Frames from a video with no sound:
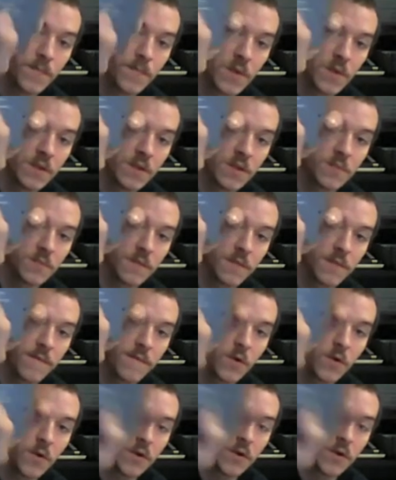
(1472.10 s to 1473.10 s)
This is
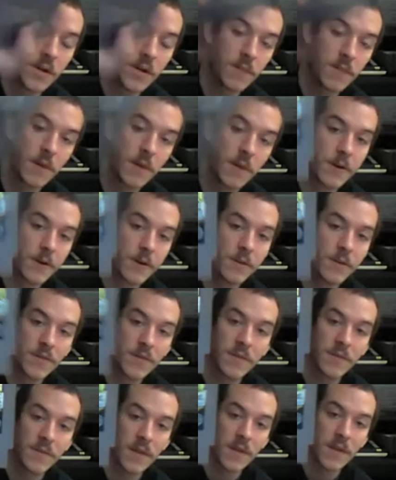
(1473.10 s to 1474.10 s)
before Mario was
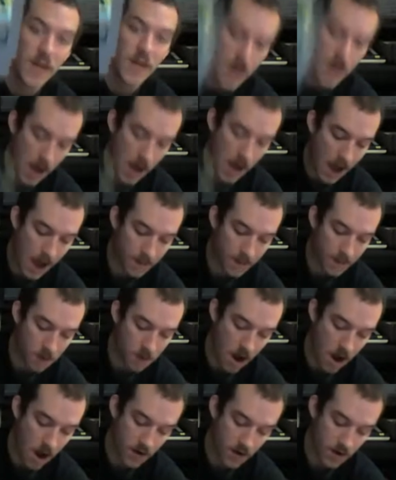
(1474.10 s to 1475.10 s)
able to hop
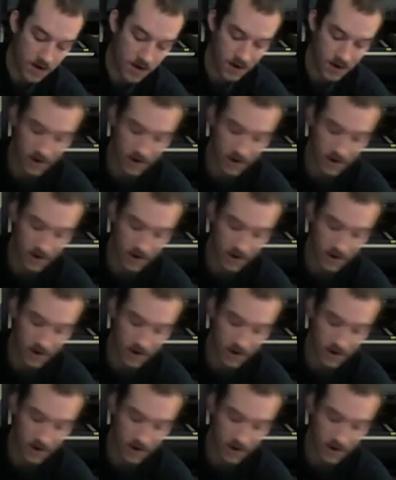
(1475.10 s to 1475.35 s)
around